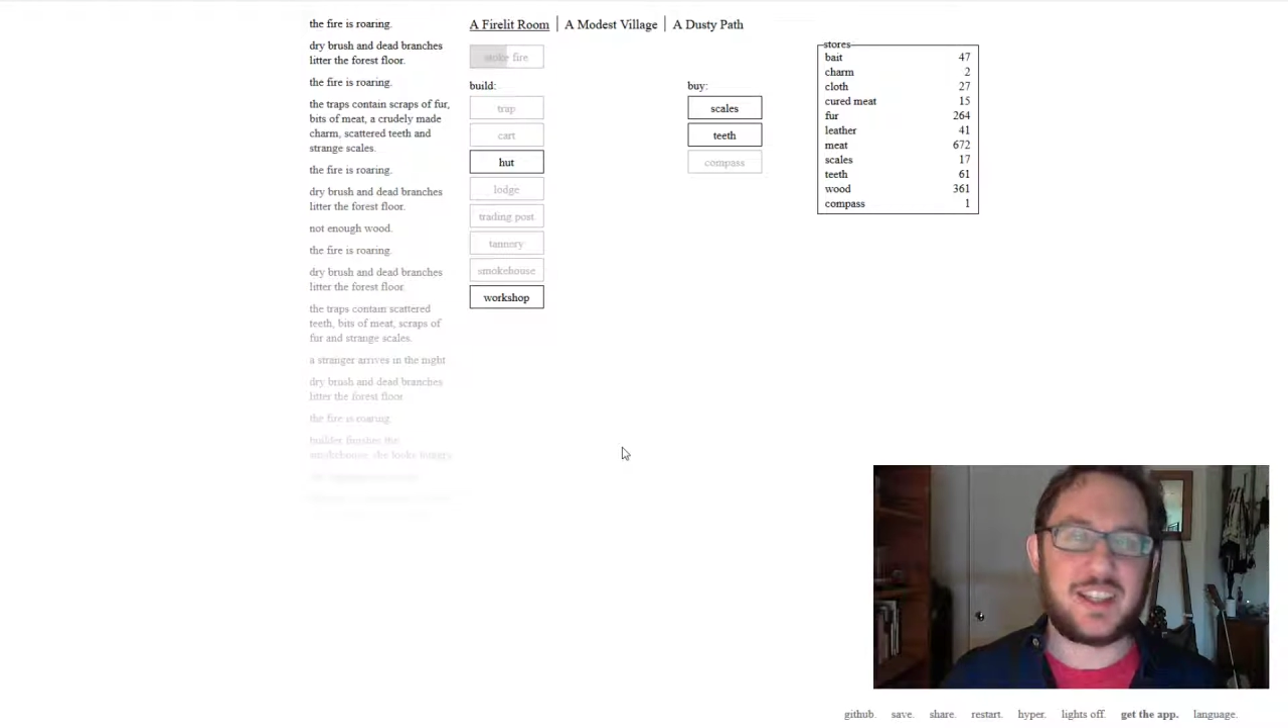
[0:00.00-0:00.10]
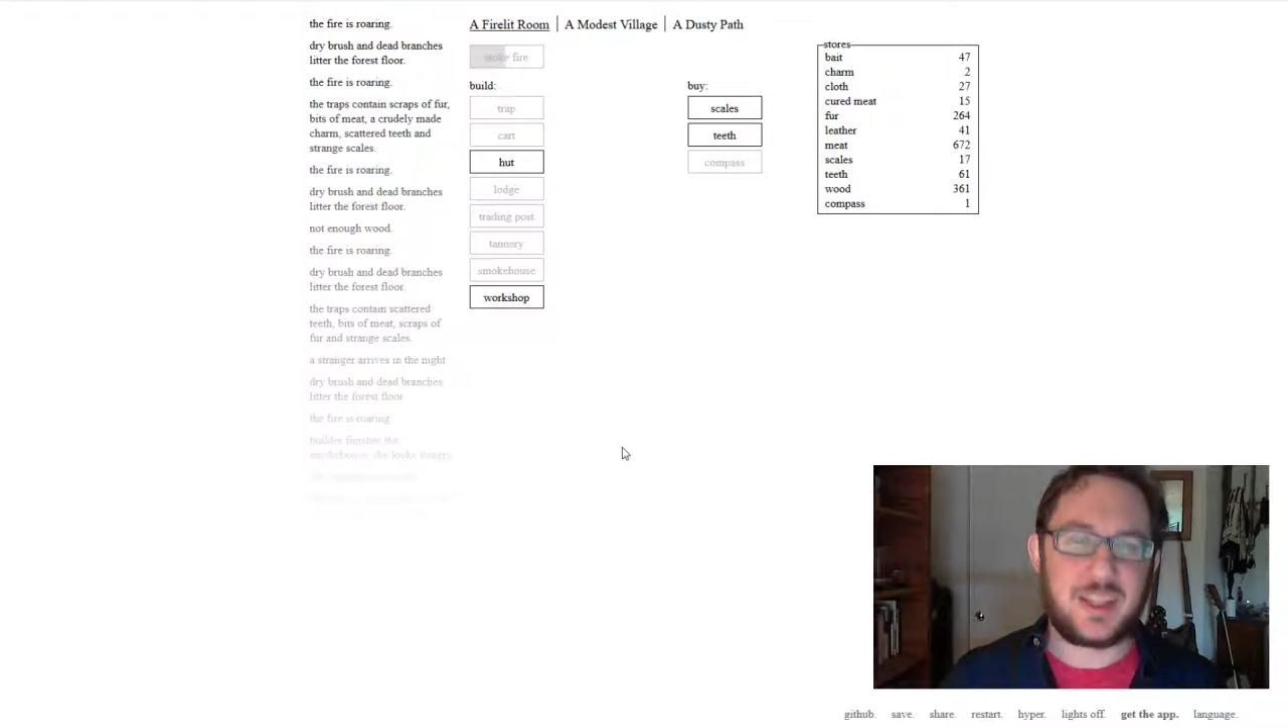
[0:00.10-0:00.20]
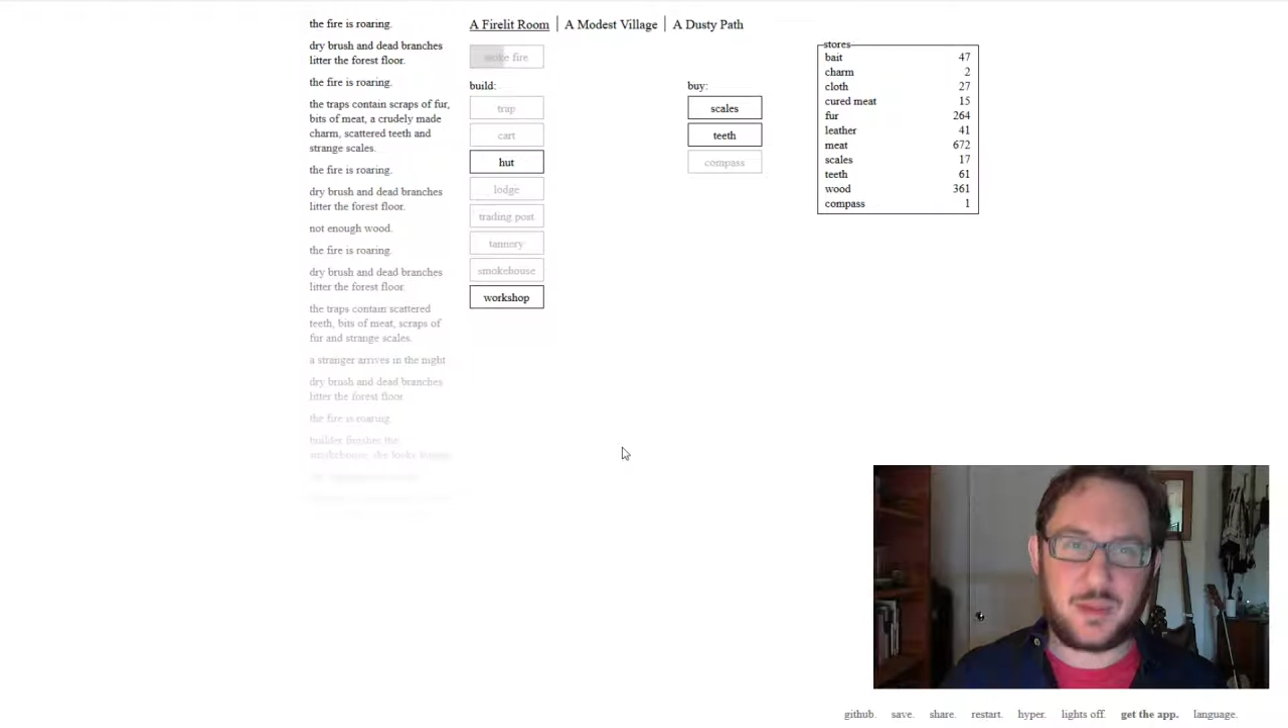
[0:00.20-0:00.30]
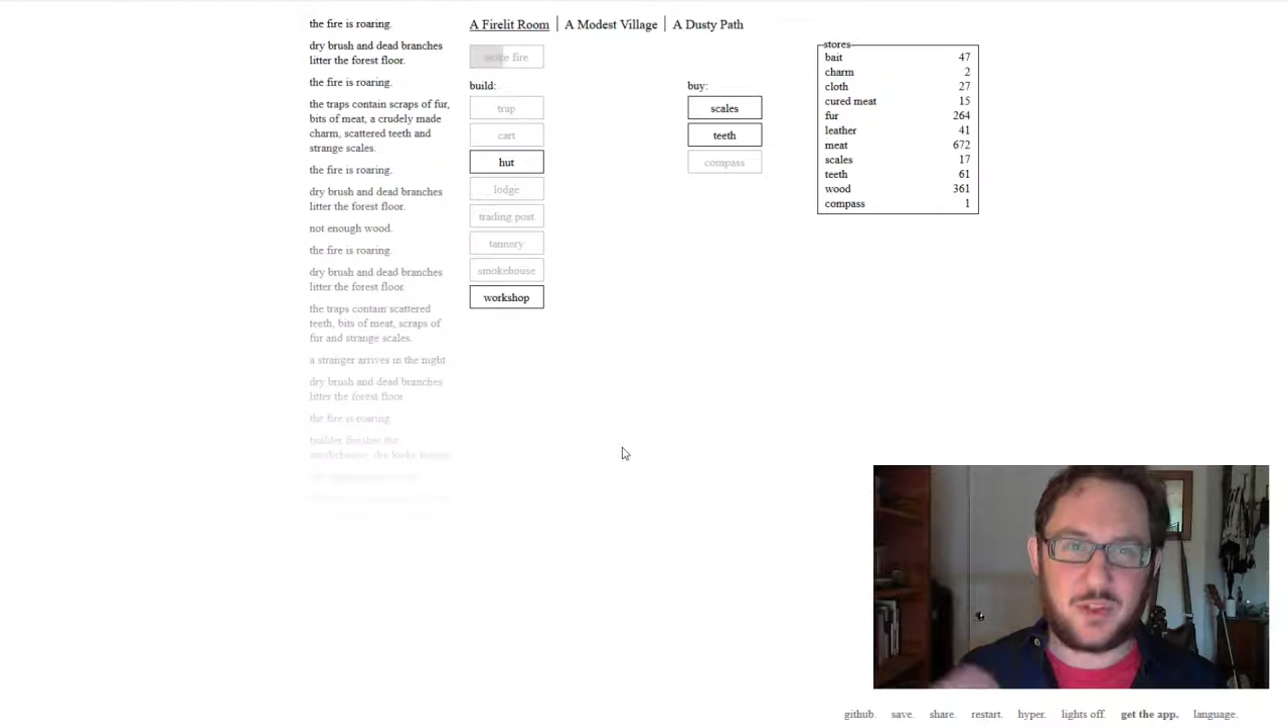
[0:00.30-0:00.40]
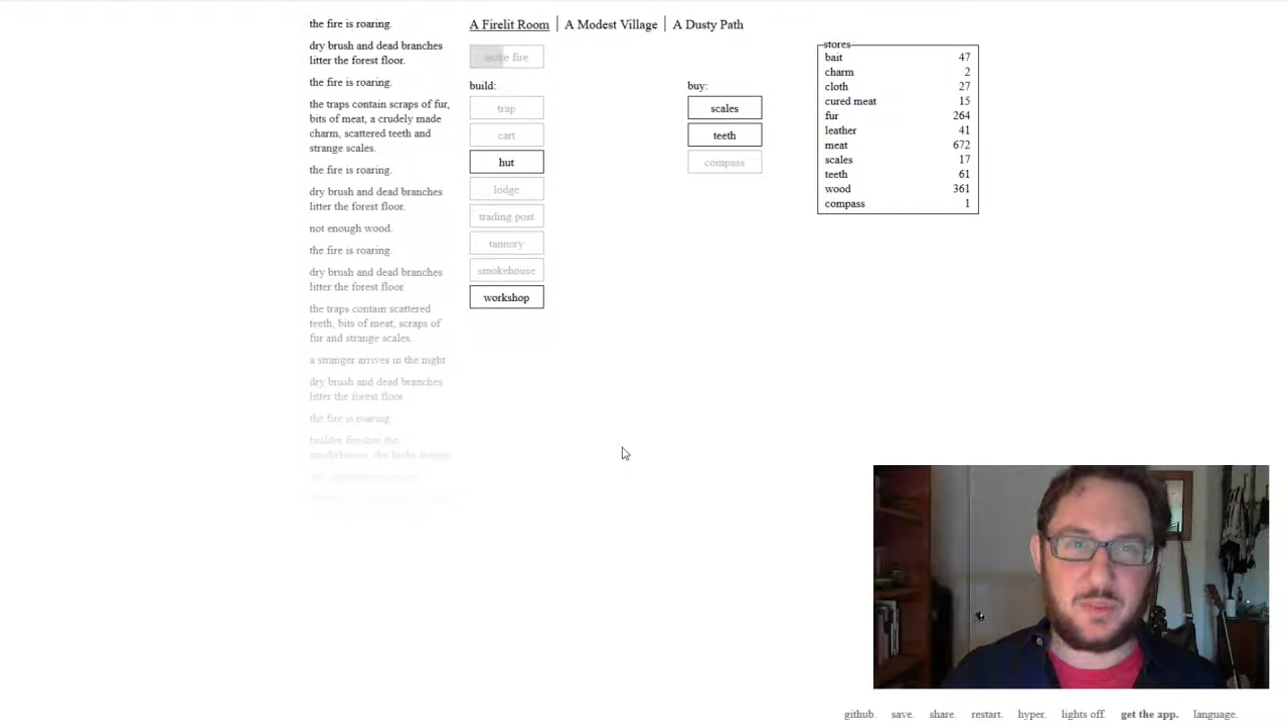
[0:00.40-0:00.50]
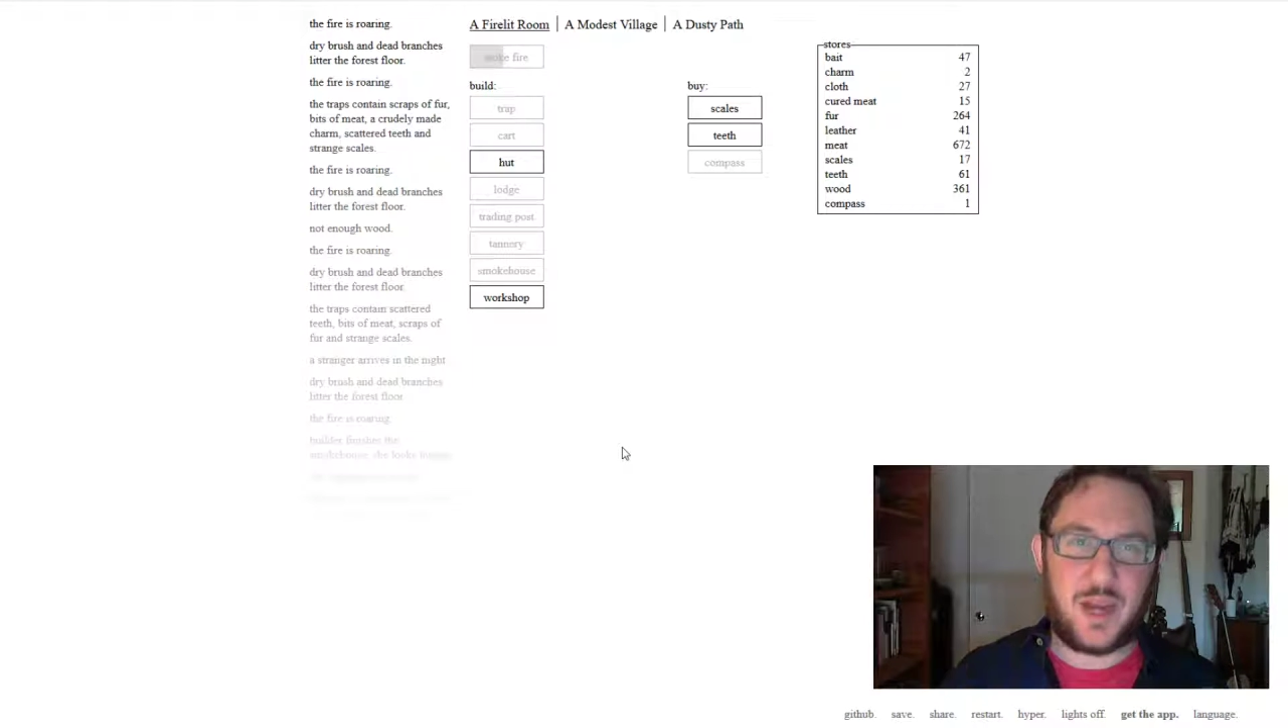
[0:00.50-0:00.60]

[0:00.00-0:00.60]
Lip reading: some sort of